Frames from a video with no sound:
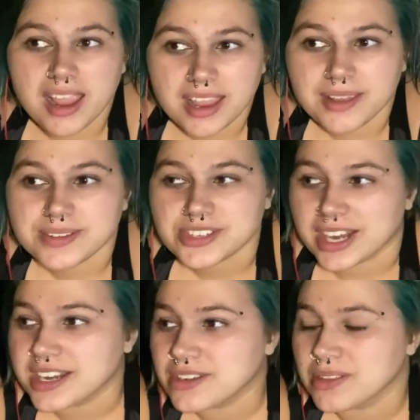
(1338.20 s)
he was
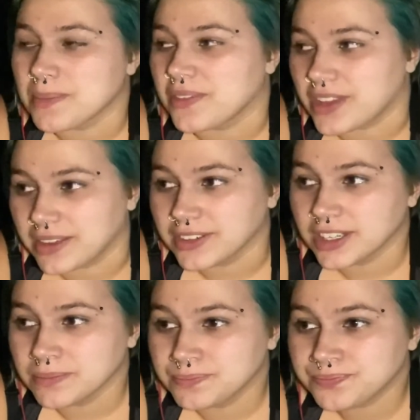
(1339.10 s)
trying to do them a
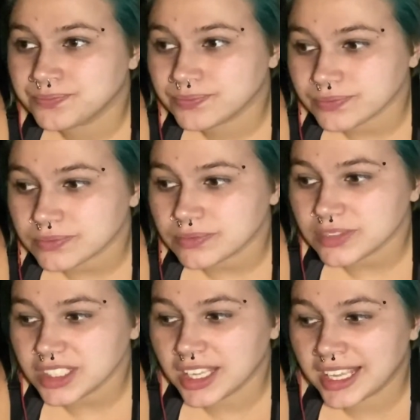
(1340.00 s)
favor.
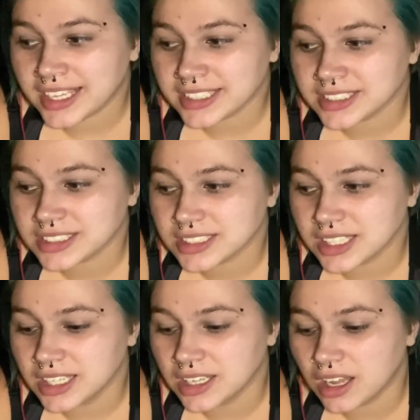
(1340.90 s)
And
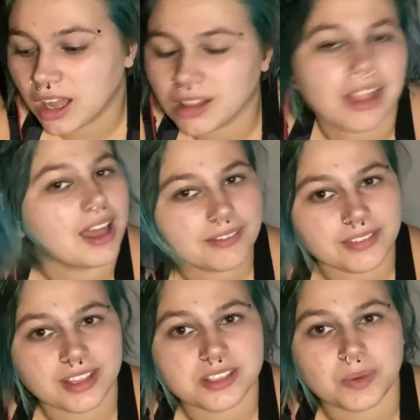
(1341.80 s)
a lot of
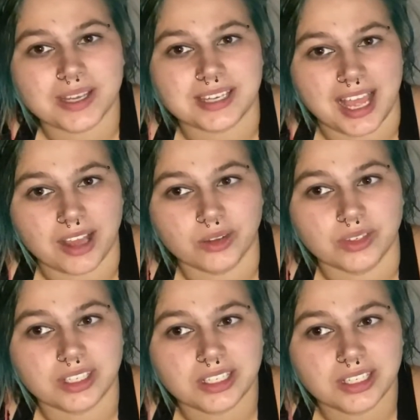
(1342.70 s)
things went down